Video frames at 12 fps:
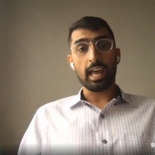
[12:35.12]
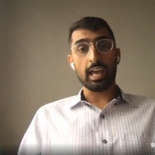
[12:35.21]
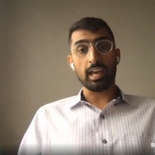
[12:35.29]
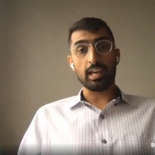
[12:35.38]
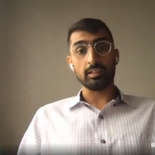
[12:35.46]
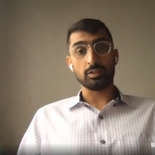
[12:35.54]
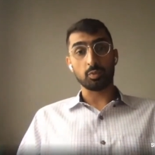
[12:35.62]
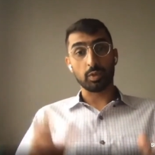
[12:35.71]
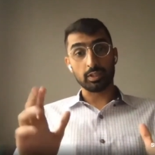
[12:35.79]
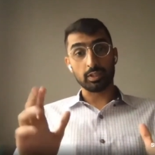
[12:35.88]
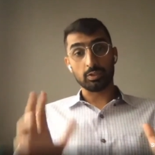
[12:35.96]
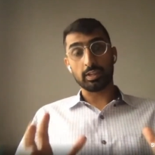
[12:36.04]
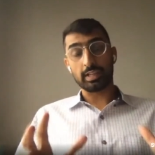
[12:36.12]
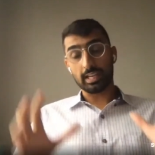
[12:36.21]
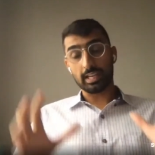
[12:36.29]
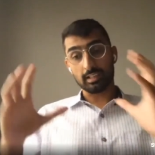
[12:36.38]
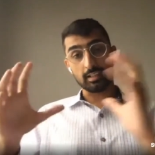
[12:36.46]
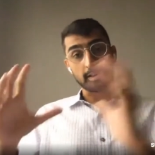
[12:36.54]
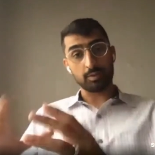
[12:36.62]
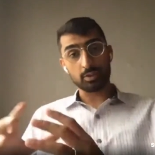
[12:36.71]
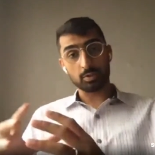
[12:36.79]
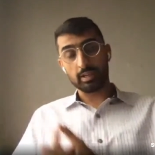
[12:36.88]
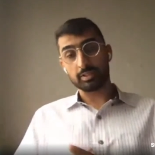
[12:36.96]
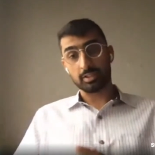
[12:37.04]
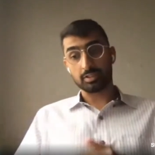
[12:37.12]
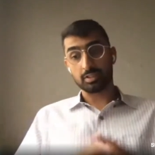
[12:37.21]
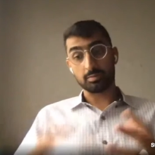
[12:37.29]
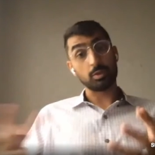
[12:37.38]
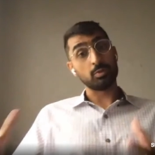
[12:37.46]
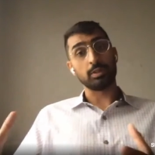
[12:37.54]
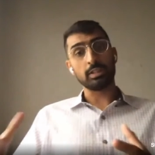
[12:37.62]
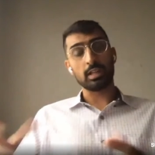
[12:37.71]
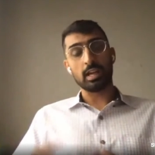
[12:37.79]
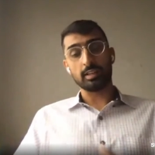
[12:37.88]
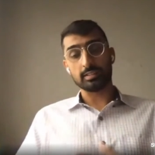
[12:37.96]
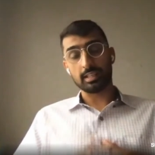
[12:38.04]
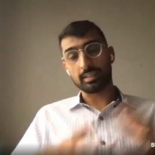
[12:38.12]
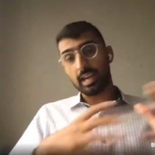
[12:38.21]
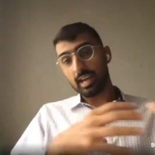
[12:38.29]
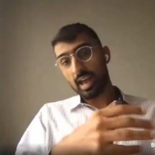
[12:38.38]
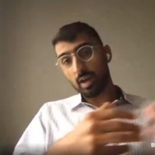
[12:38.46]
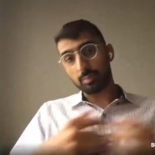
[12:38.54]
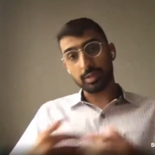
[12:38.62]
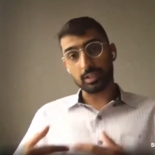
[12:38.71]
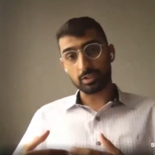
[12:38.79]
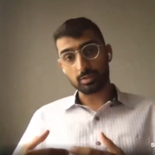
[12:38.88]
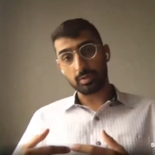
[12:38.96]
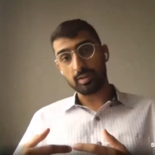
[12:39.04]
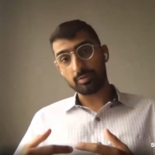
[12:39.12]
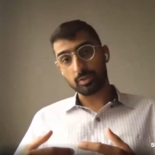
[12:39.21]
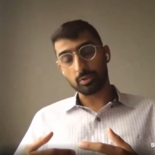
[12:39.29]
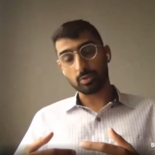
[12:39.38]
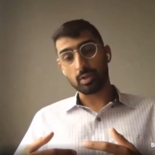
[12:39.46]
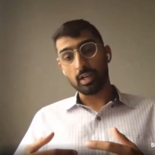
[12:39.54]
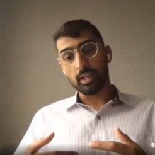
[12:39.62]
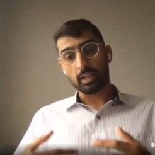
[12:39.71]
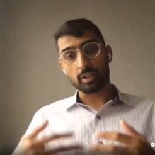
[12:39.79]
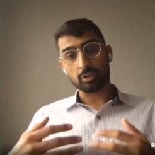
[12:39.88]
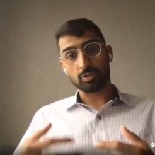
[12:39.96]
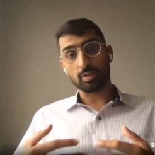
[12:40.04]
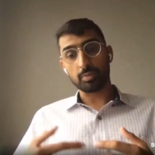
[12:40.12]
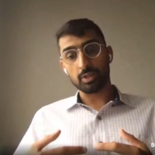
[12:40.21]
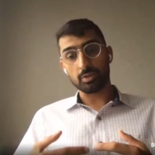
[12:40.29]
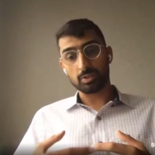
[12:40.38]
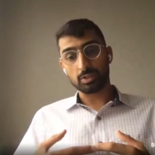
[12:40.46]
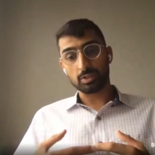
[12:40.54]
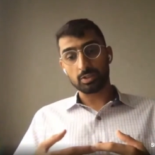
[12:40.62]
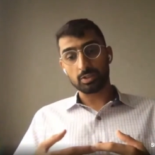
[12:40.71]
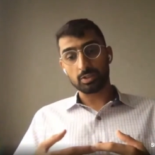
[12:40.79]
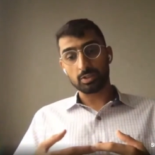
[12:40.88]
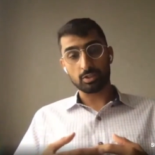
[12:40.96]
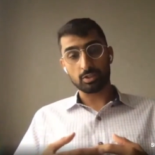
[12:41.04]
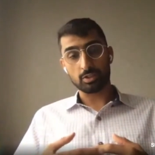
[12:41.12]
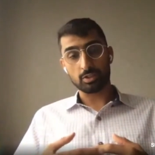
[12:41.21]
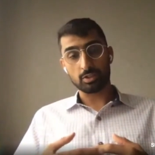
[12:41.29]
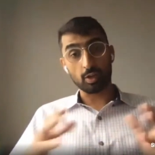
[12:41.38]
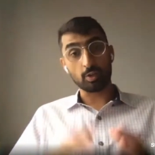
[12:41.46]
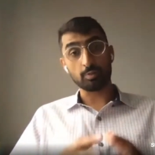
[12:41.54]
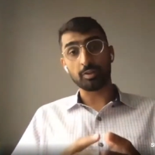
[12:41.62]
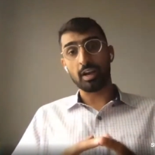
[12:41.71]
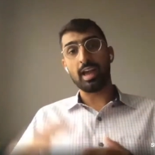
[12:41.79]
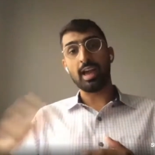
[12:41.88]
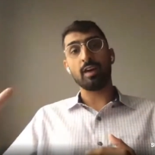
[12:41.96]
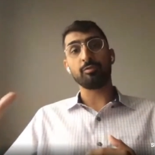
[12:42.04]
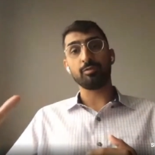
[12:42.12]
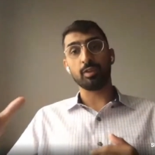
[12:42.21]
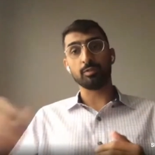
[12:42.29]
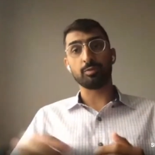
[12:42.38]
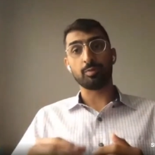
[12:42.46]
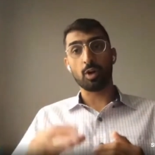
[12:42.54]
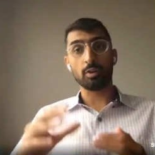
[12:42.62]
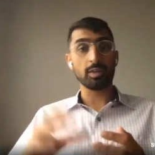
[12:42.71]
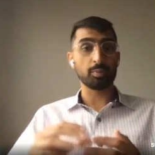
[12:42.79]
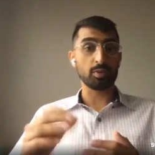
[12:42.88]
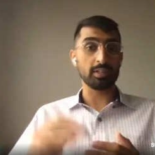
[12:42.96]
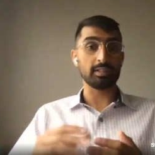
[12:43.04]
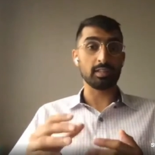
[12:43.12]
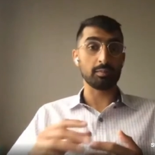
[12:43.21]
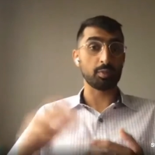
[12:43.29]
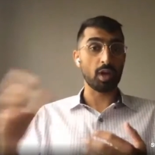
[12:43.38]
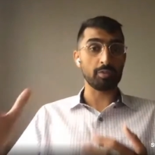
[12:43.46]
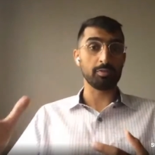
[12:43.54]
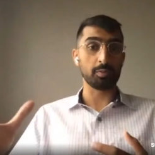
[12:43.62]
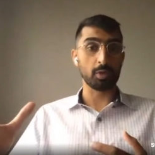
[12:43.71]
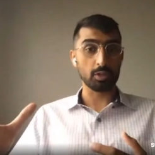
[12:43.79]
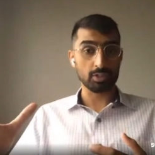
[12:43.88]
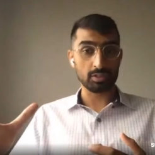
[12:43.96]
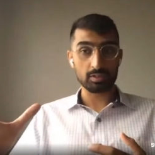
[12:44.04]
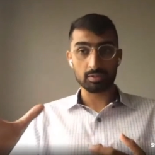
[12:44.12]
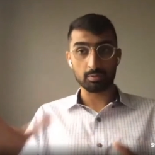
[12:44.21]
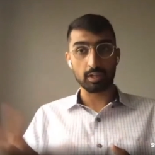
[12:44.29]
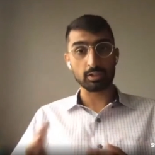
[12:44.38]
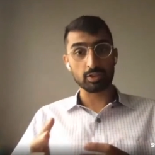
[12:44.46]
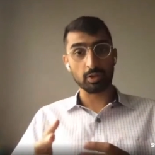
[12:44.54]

And when you look at an individual health system, you realize that outpatient revenue contributes to often over half of already pretty thin profit margins, right?